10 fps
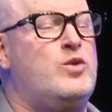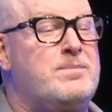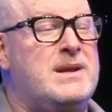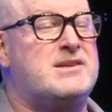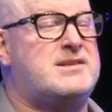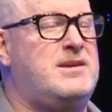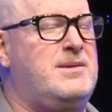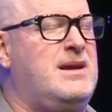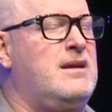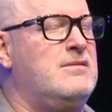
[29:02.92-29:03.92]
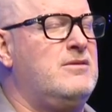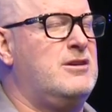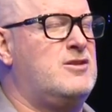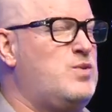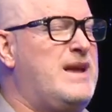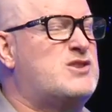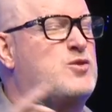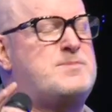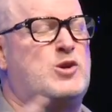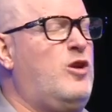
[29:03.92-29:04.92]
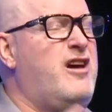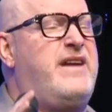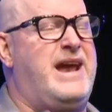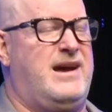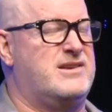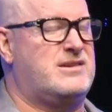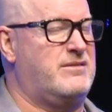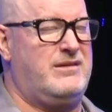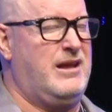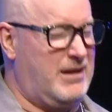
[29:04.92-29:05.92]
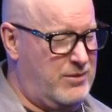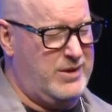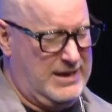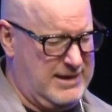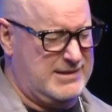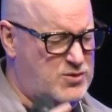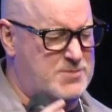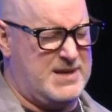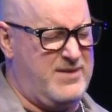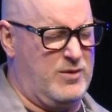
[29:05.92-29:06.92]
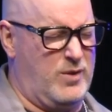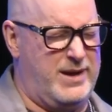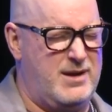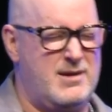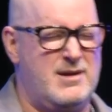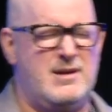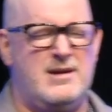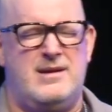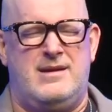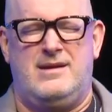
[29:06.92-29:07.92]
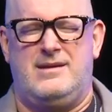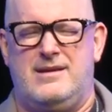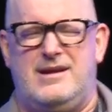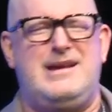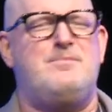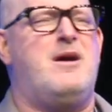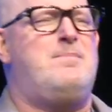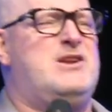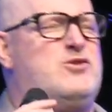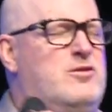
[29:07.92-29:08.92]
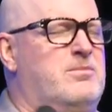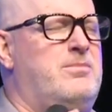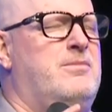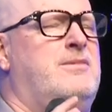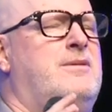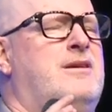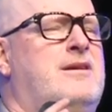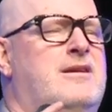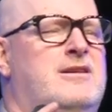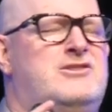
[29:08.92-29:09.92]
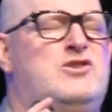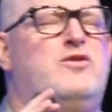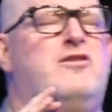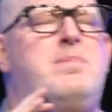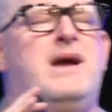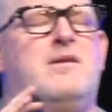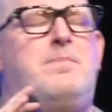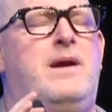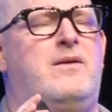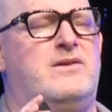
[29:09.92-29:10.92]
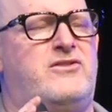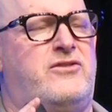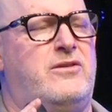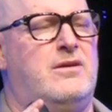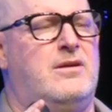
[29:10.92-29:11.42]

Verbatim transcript: would minister to me, because we had scripture all over our house, like really, scripture everywhere. In my bedroom, children obey your parents.